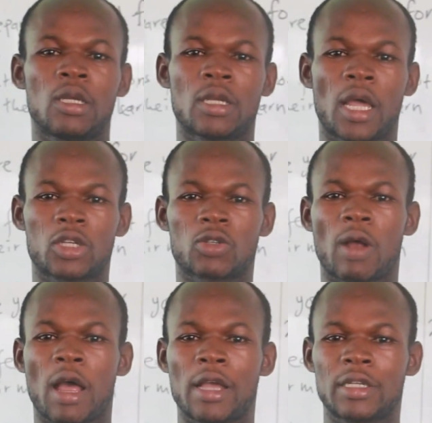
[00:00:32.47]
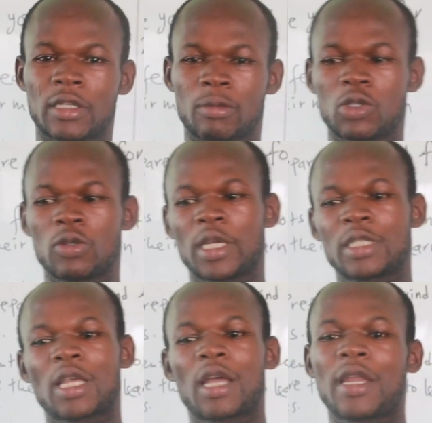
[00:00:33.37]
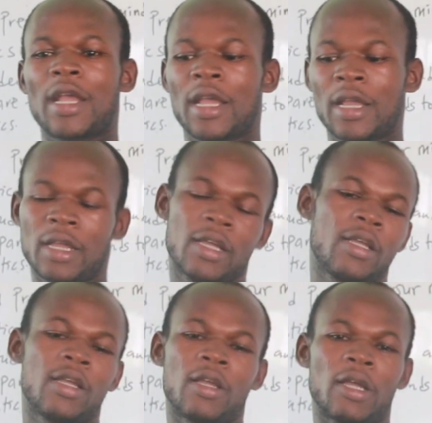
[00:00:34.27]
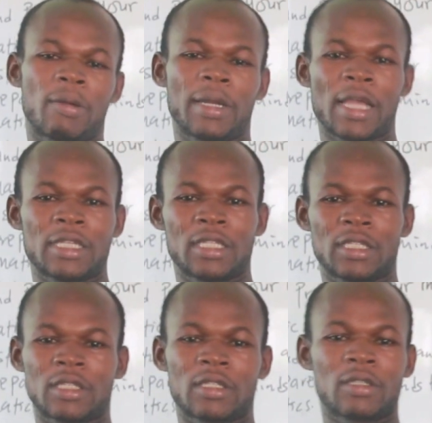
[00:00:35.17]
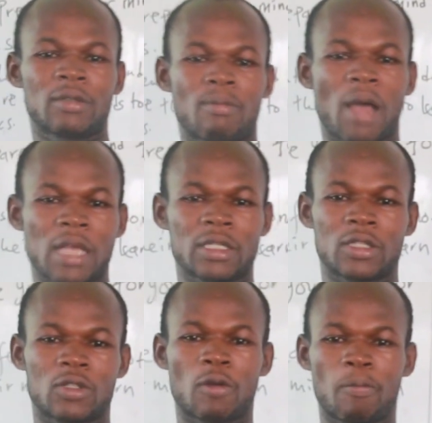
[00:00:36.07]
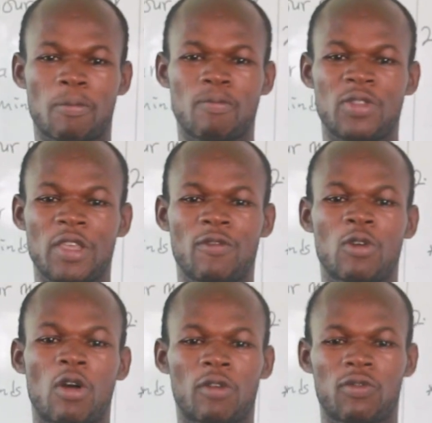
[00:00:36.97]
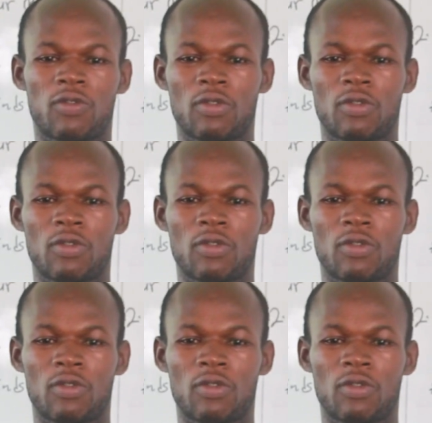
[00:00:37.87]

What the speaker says: That is why some students are there, they realize this math is difficult